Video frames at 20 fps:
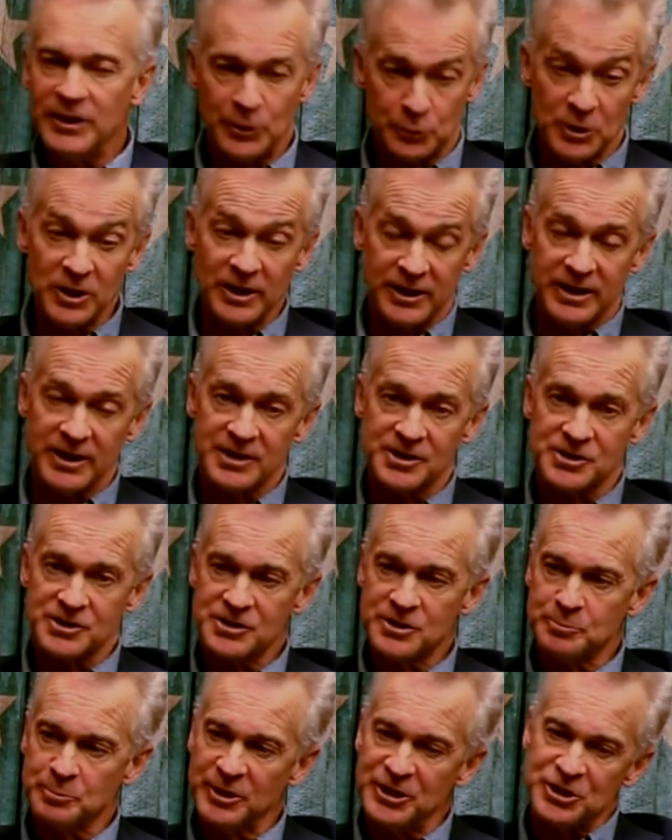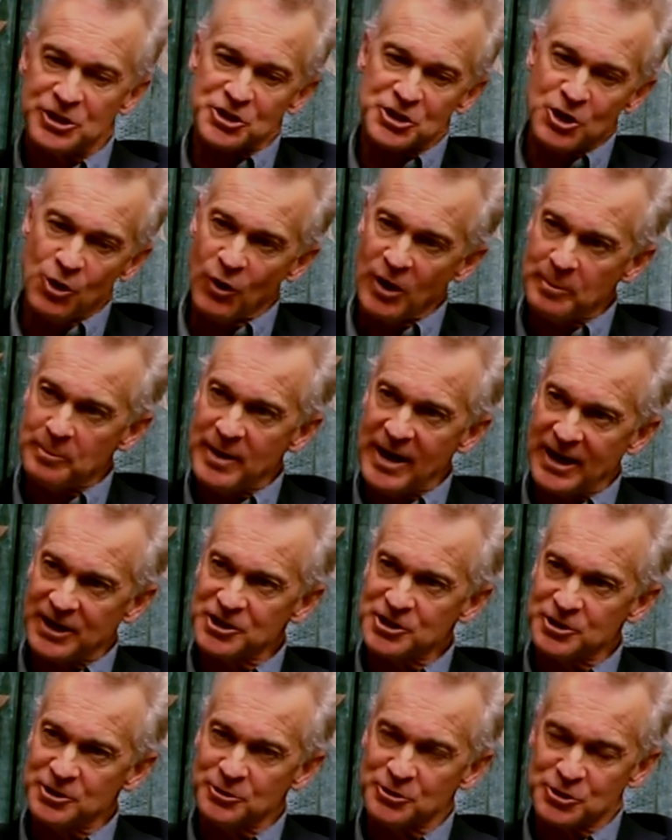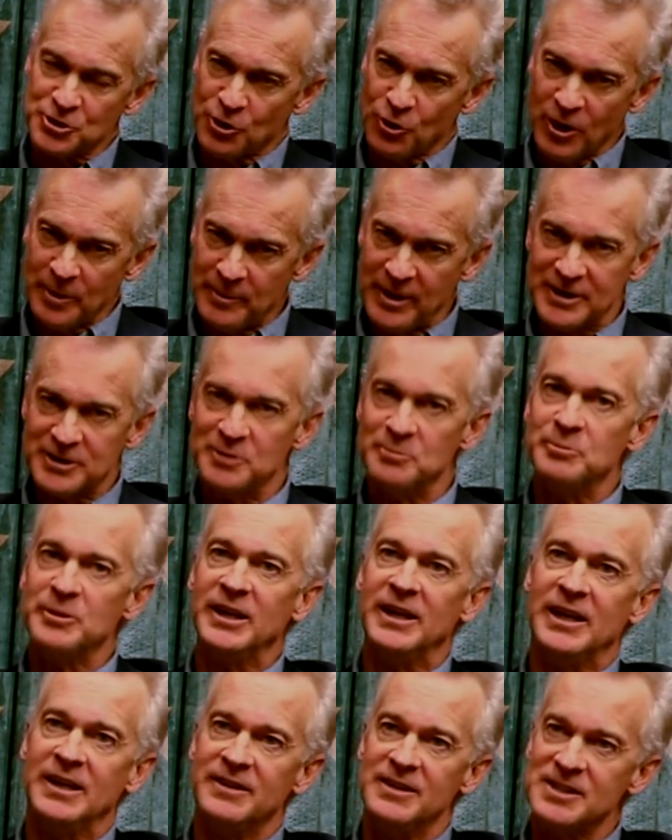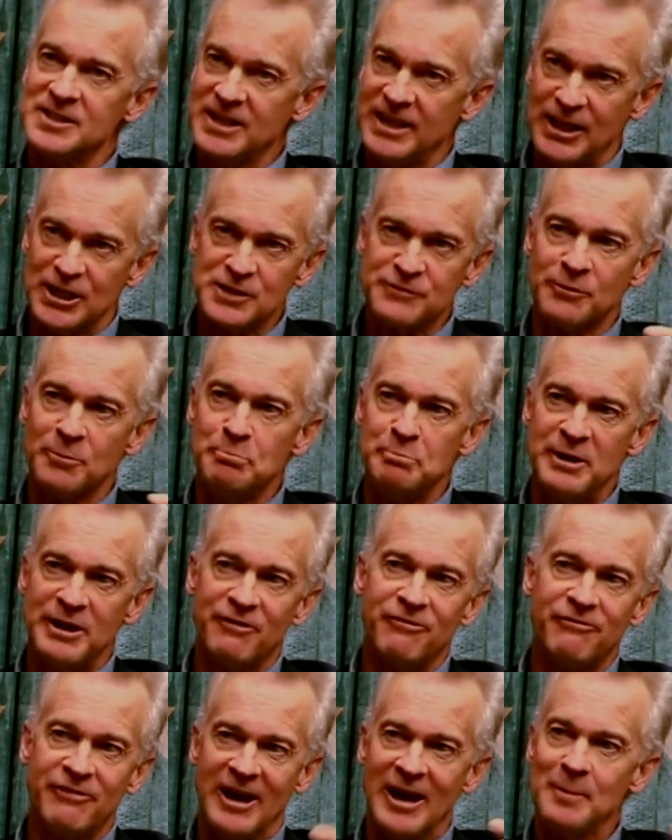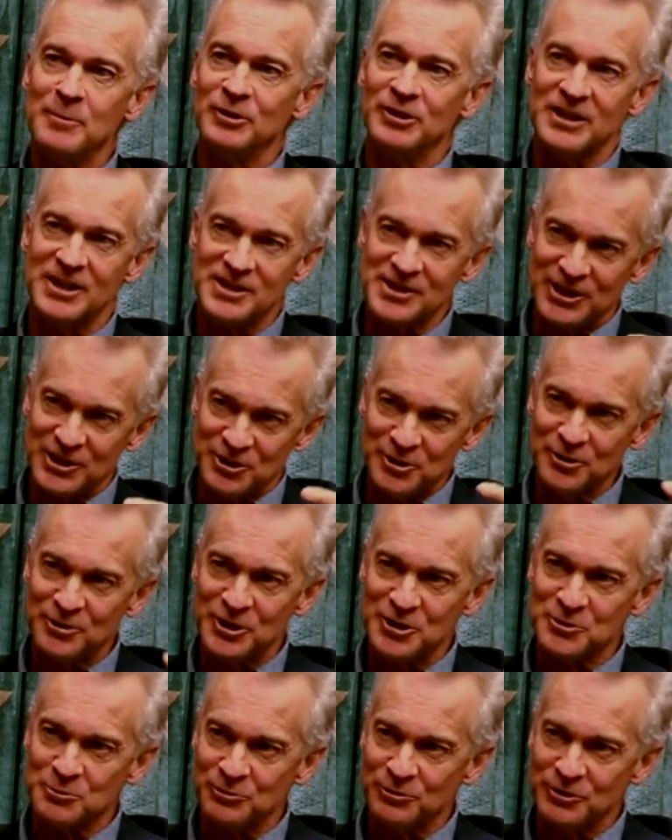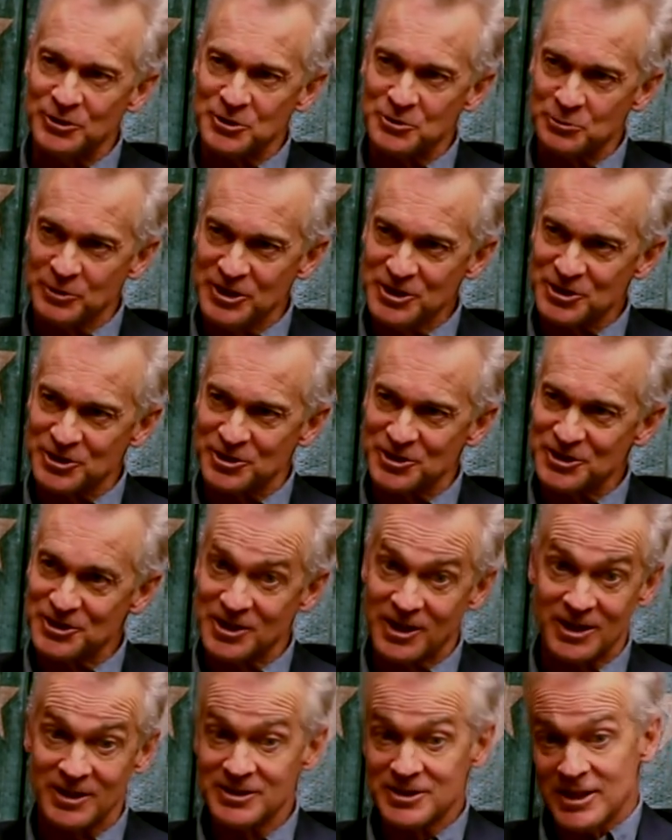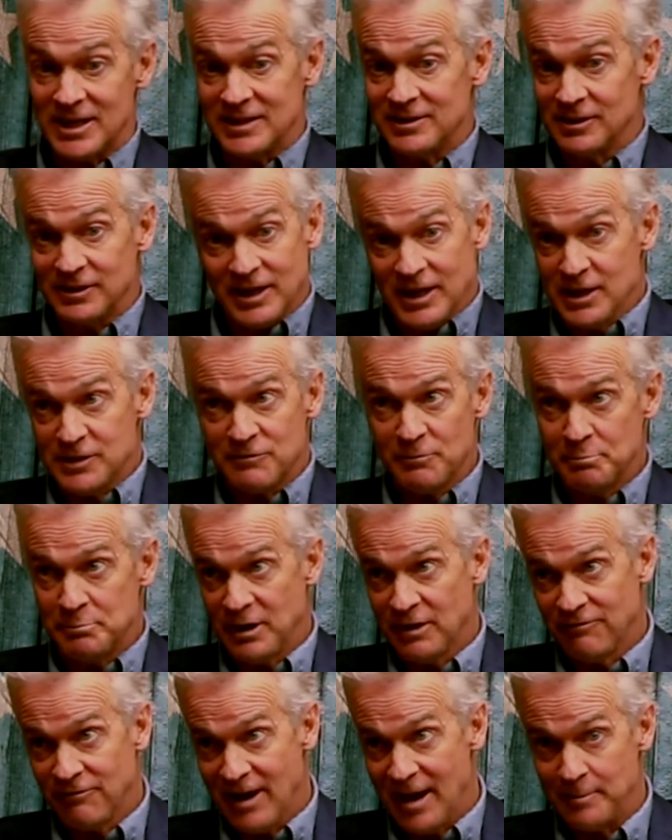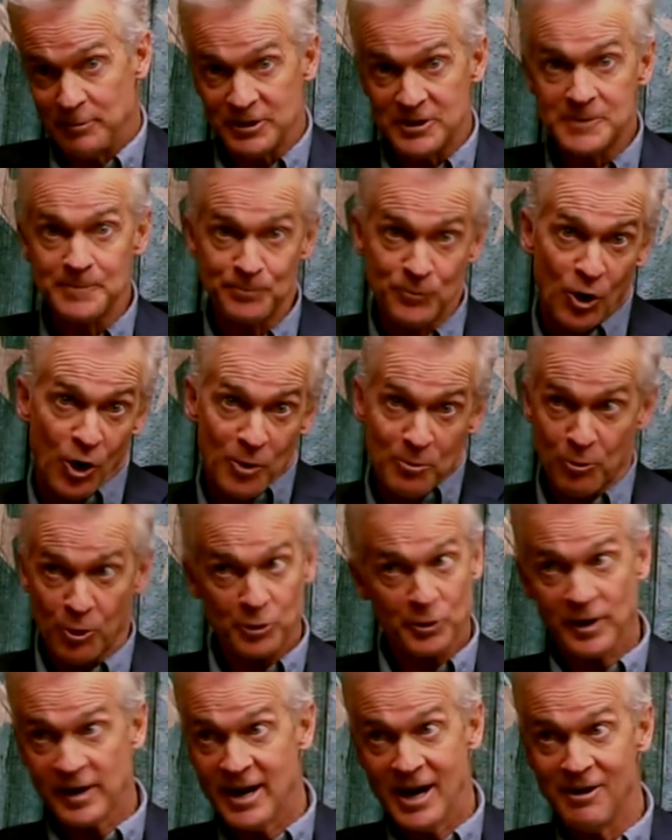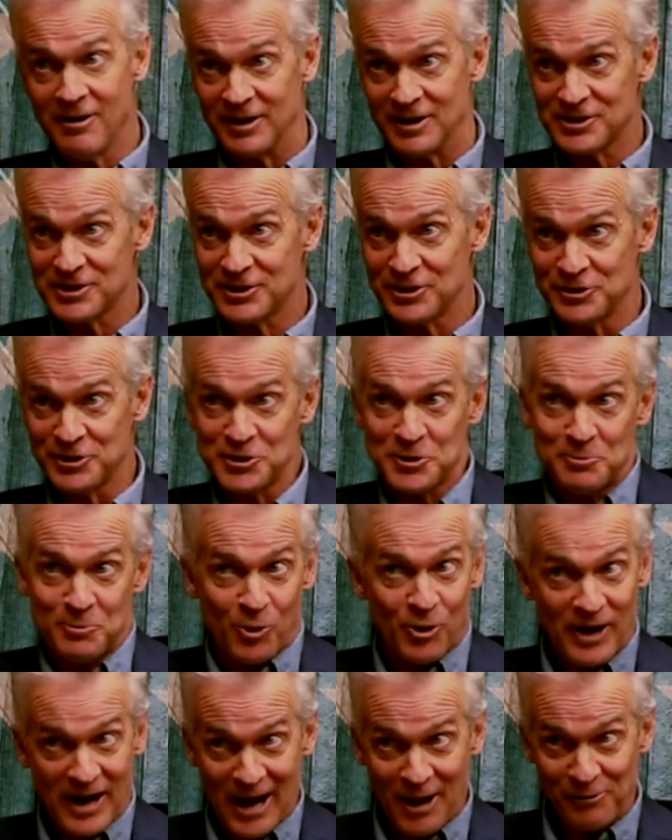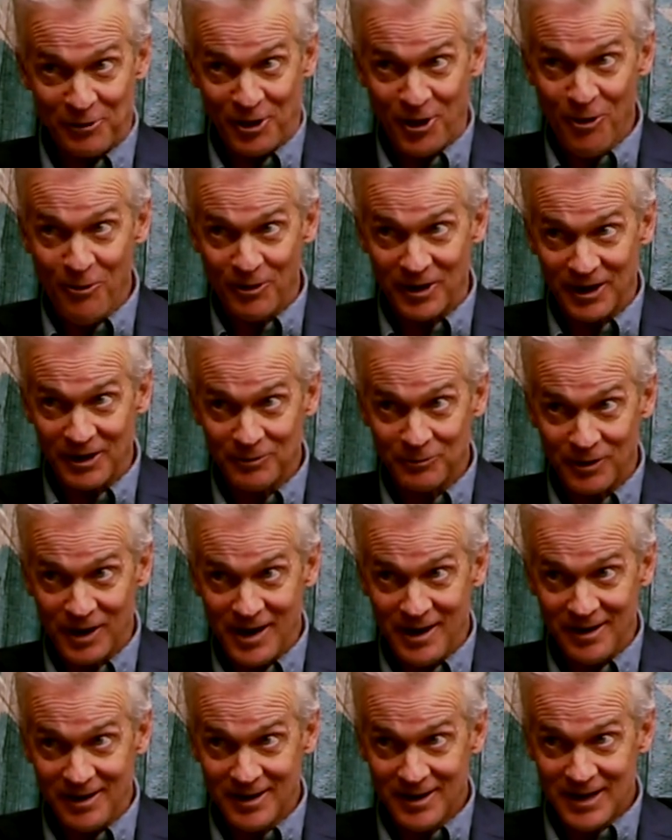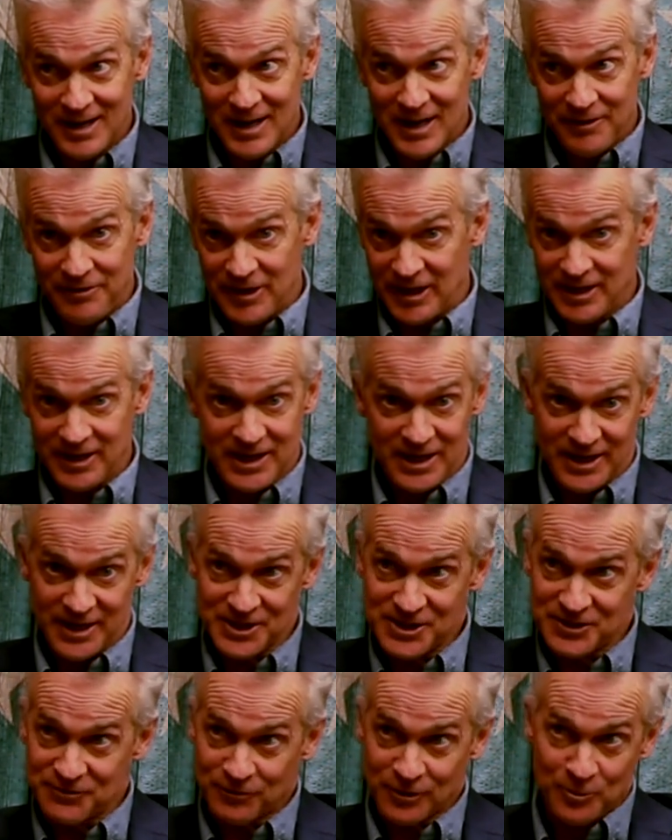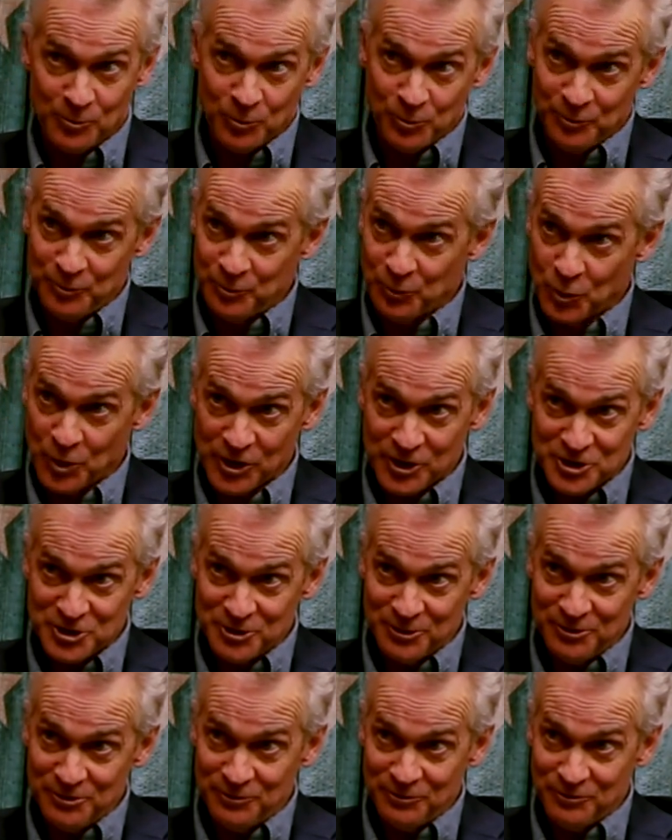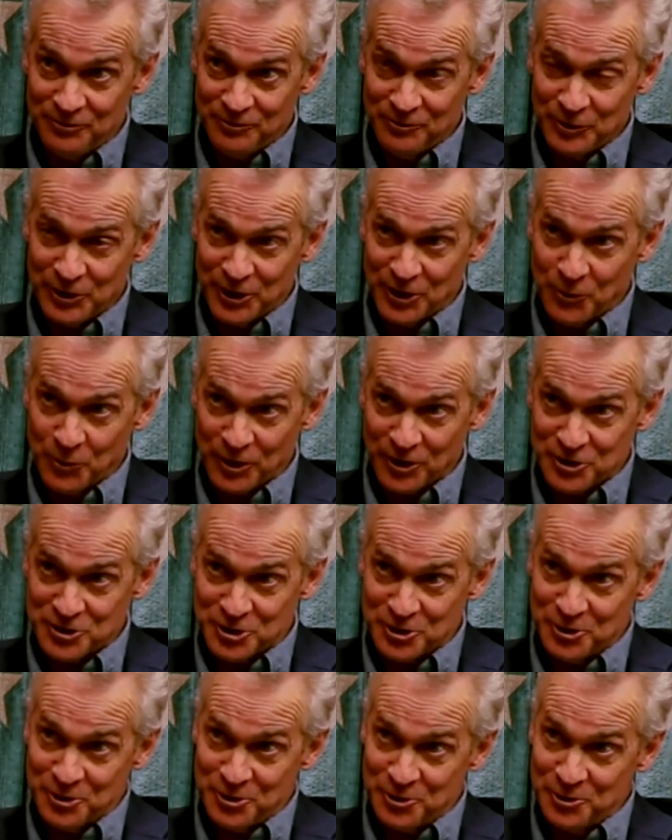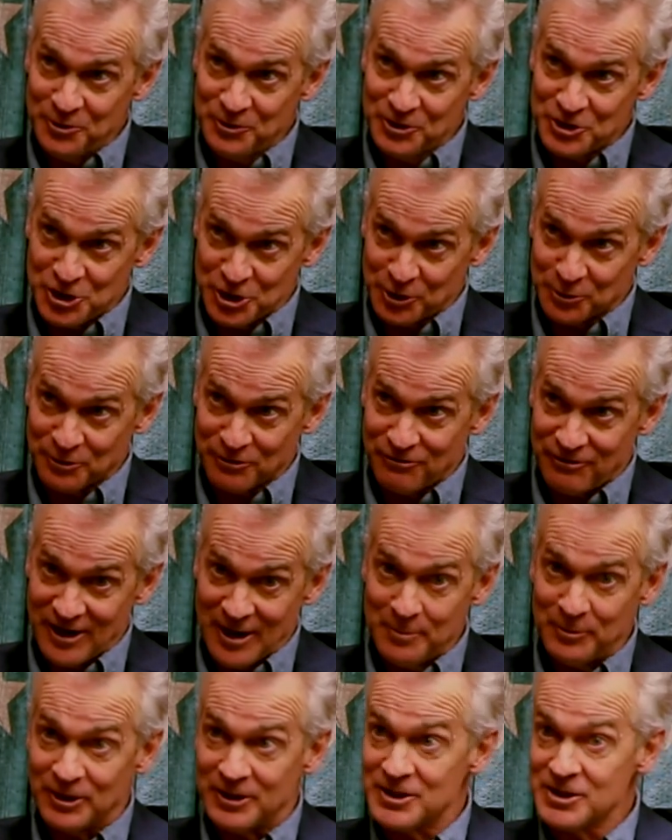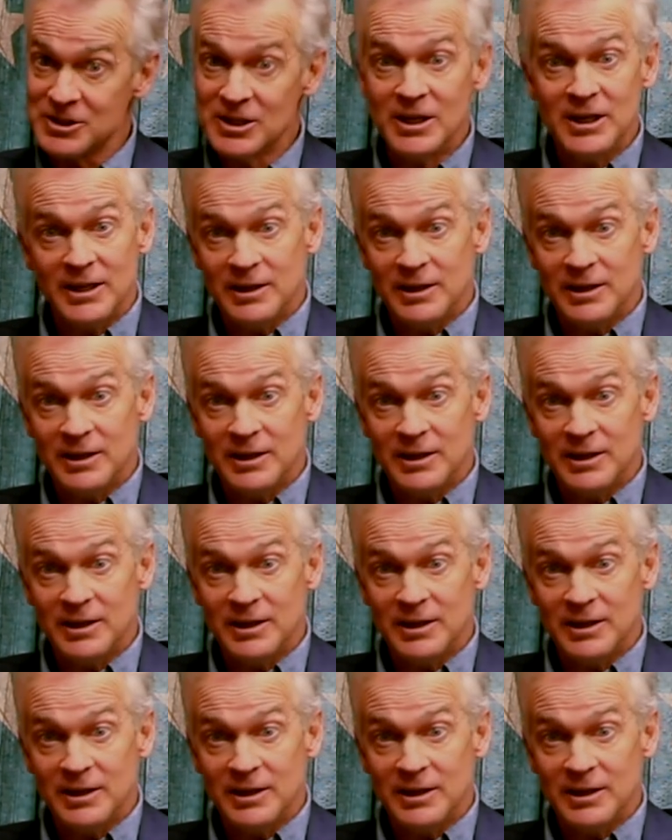It really is. But just going back to so going back to me, these kids from big families, they do these this research study saying the kids from big families are more gregarious. They're yeah. just more outgoing, right? Sure. Than kids from one or two, you know, one or two children families